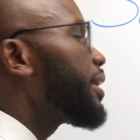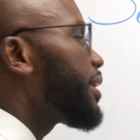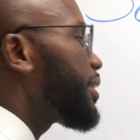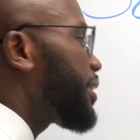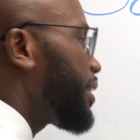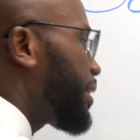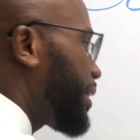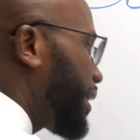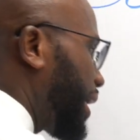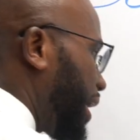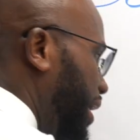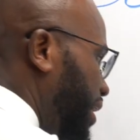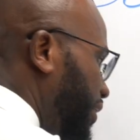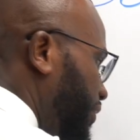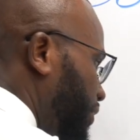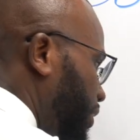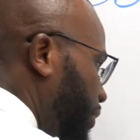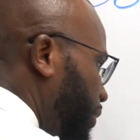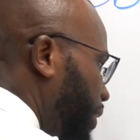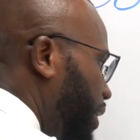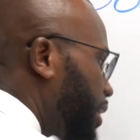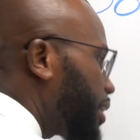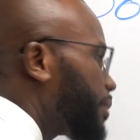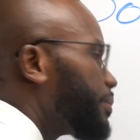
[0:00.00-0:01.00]
The negative
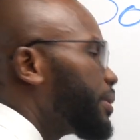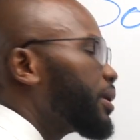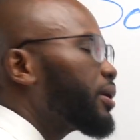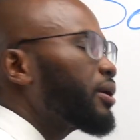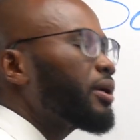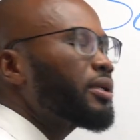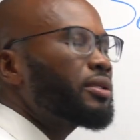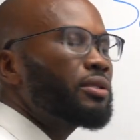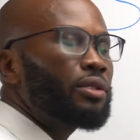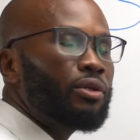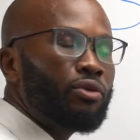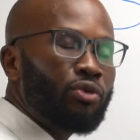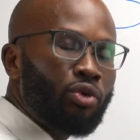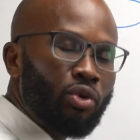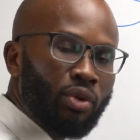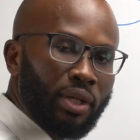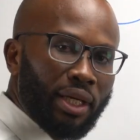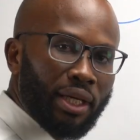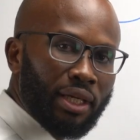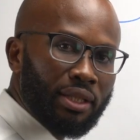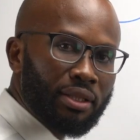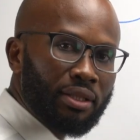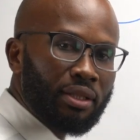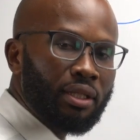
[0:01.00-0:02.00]
3, because the rule
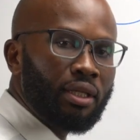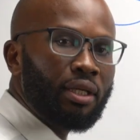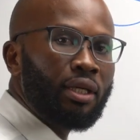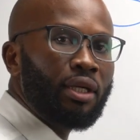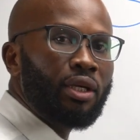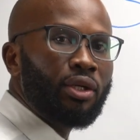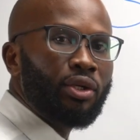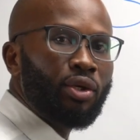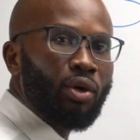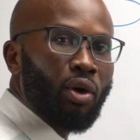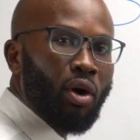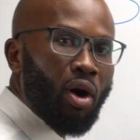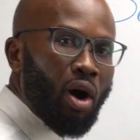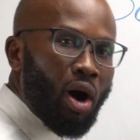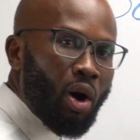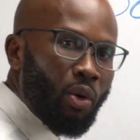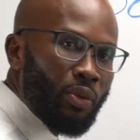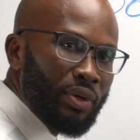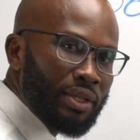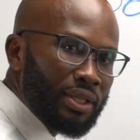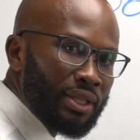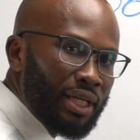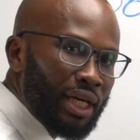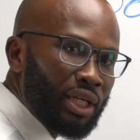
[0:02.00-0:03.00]
is you
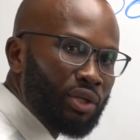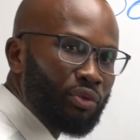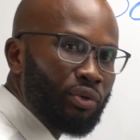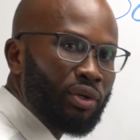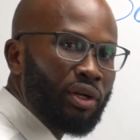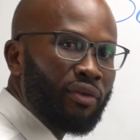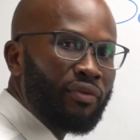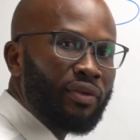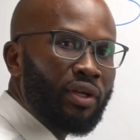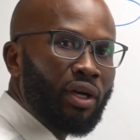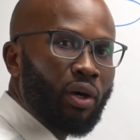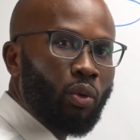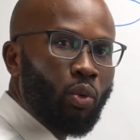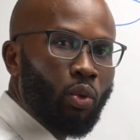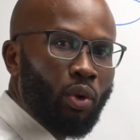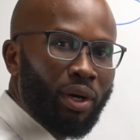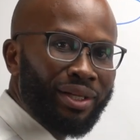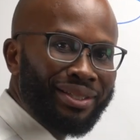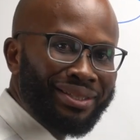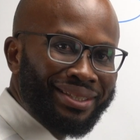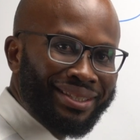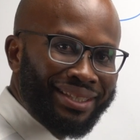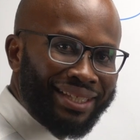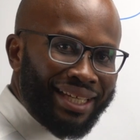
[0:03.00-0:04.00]
always get rid of the
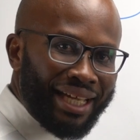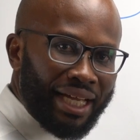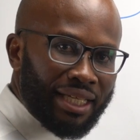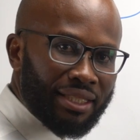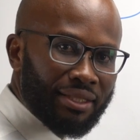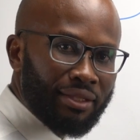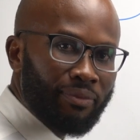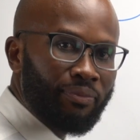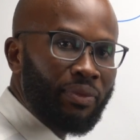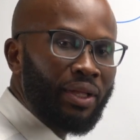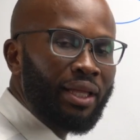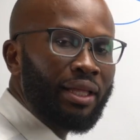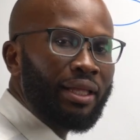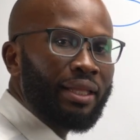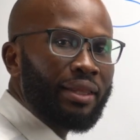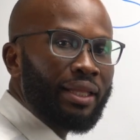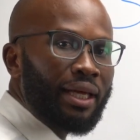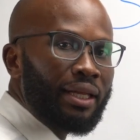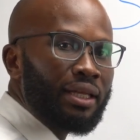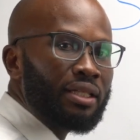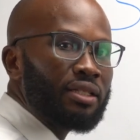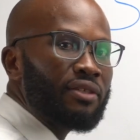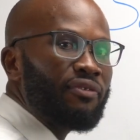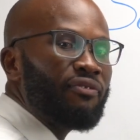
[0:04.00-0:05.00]
unwanted guest
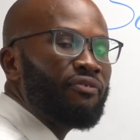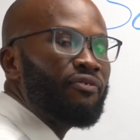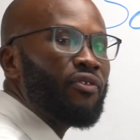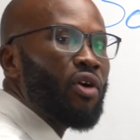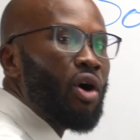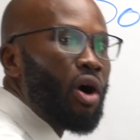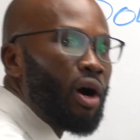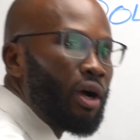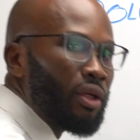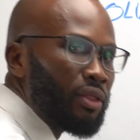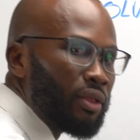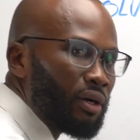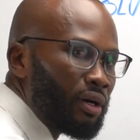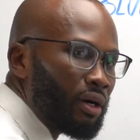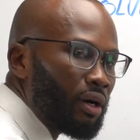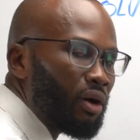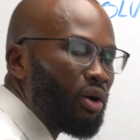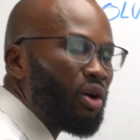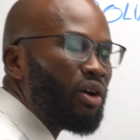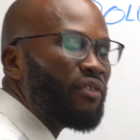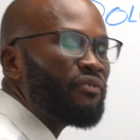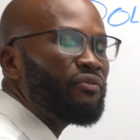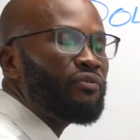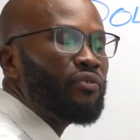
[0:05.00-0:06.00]
that is farther
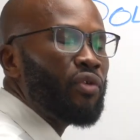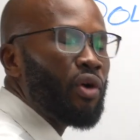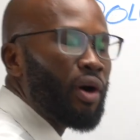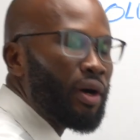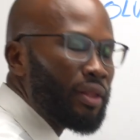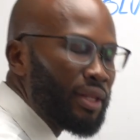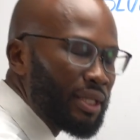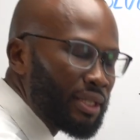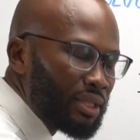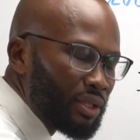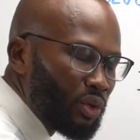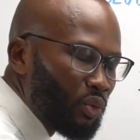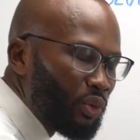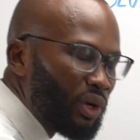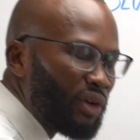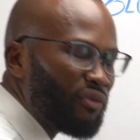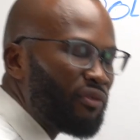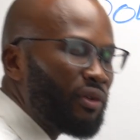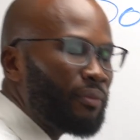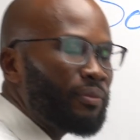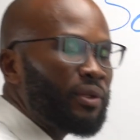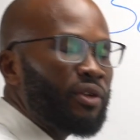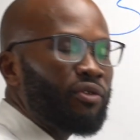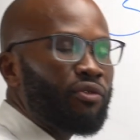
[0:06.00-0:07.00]
or farthest away
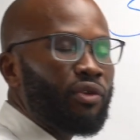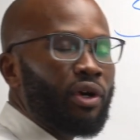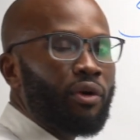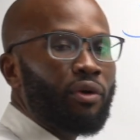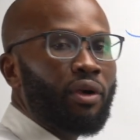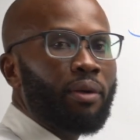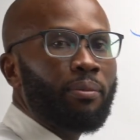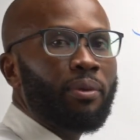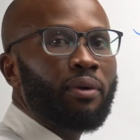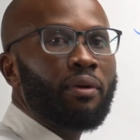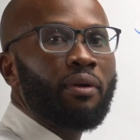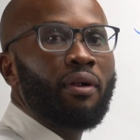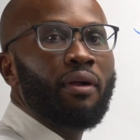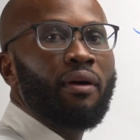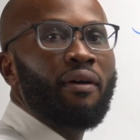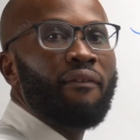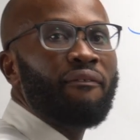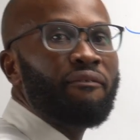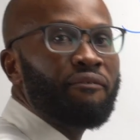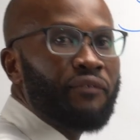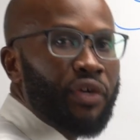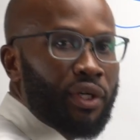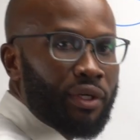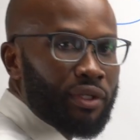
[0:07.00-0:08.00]
from the variable
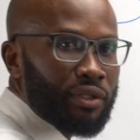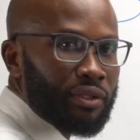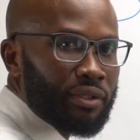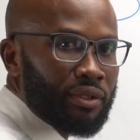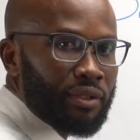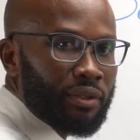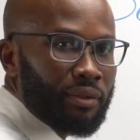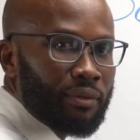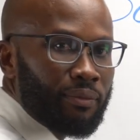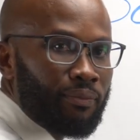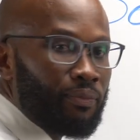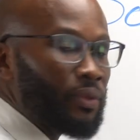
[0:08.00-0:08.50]
first.